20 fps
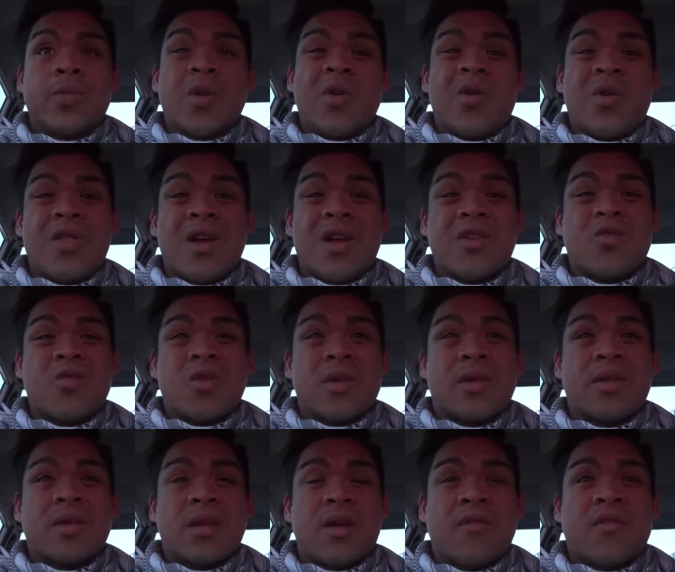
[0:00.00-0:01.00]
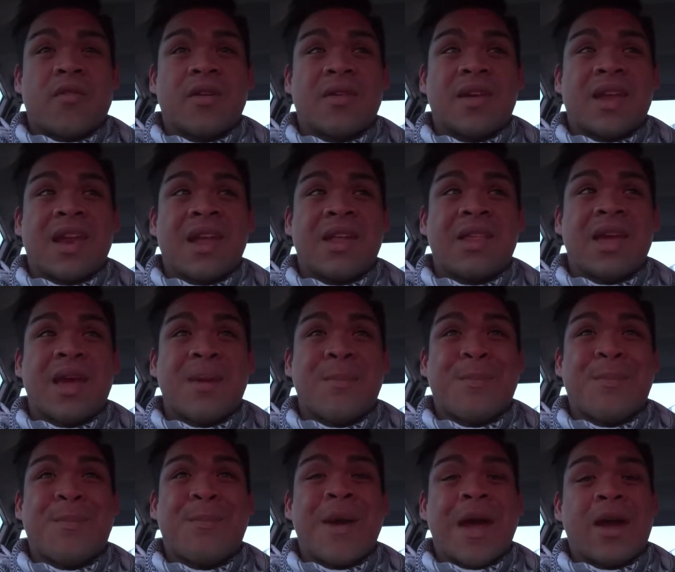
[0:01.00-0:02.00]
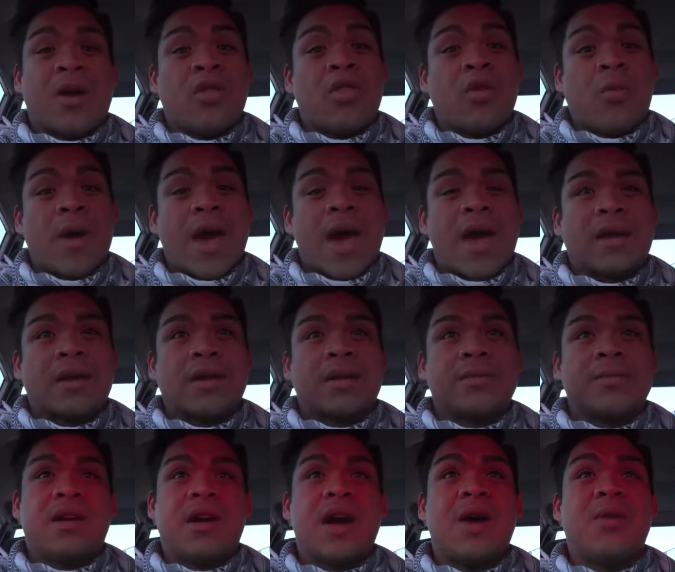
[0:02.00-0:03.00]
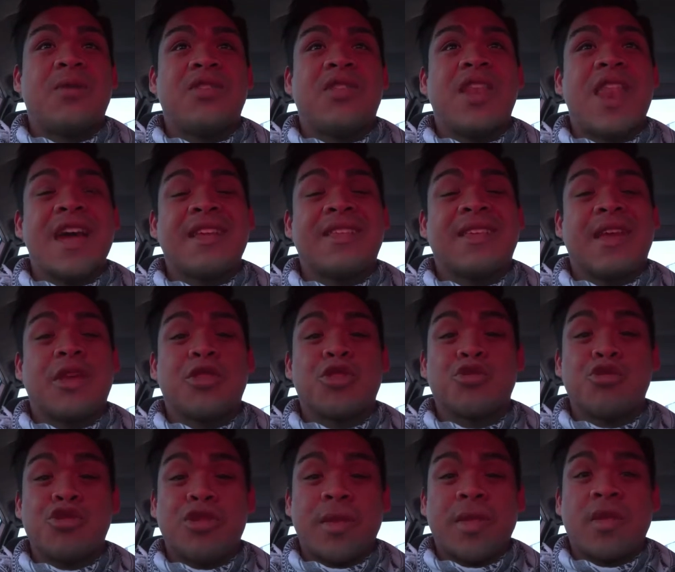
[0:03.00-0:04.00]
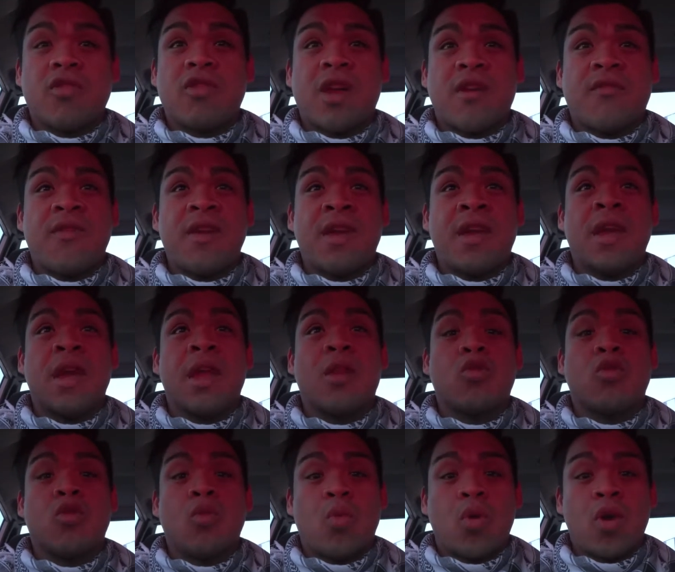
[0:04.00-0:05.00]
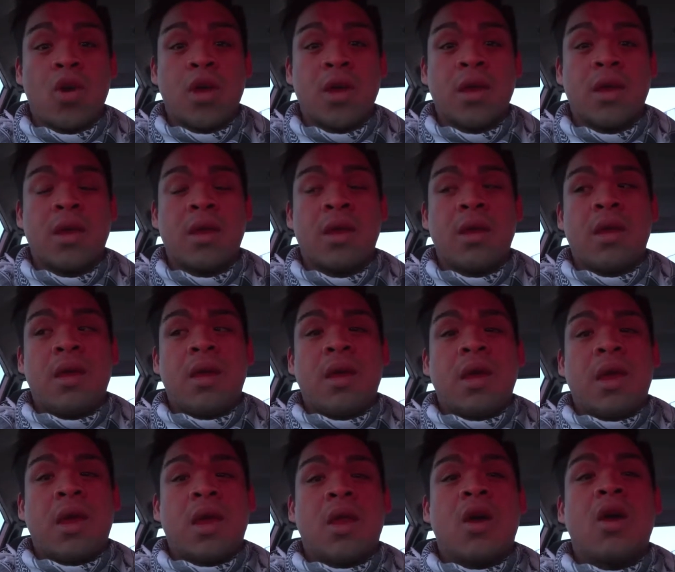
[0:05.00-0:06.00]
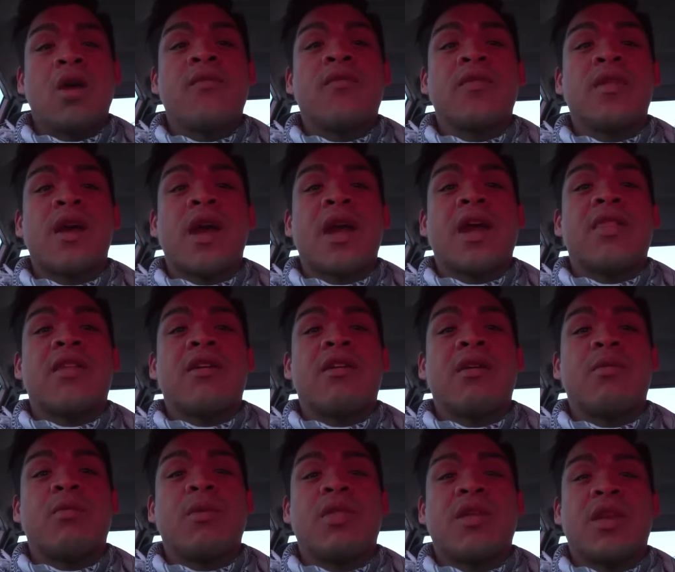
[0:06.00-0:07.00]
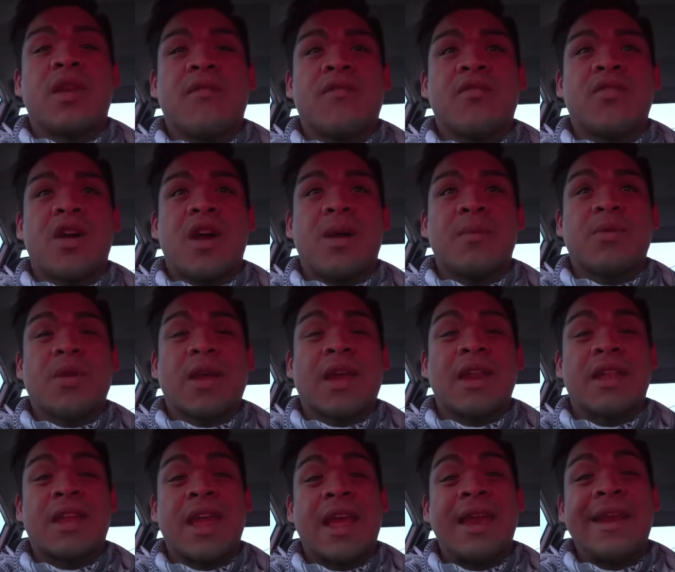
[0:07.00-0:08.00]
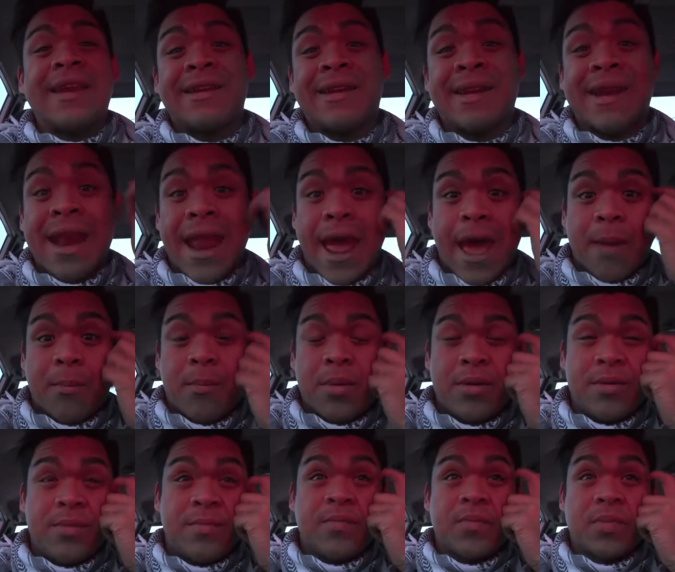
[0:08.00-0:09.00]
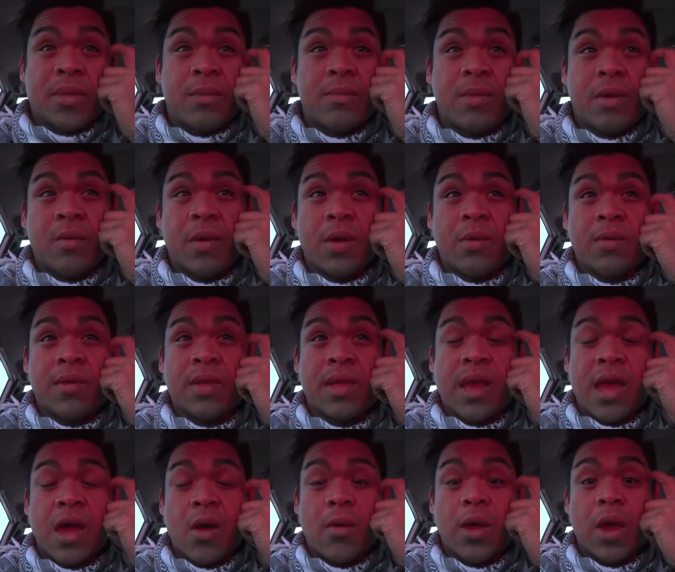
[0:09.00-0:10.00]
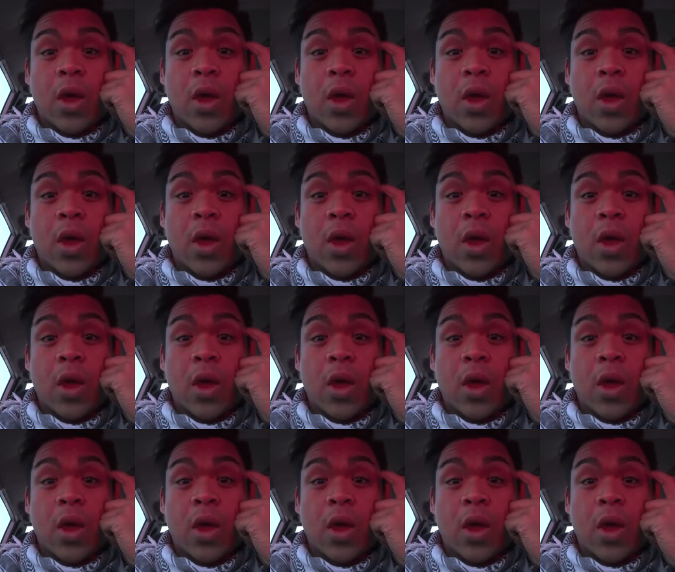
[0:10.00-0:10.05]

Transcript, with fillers: all that sort of stuff because I need to get back on the wagon. I would like to get through this traffic and to work and hopefully I get there with enough time so I can take a little nap but we will see how we